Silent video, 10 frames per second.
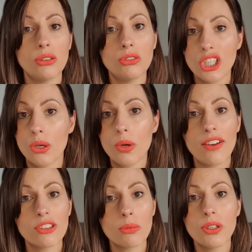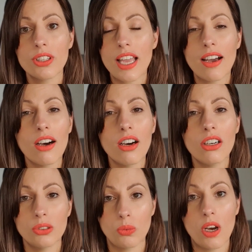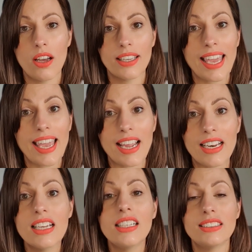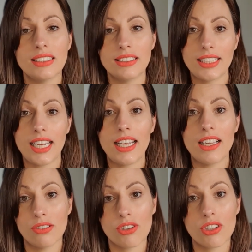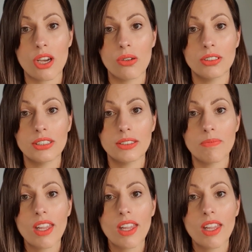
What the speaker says: you do have to put that hard work in to see the results.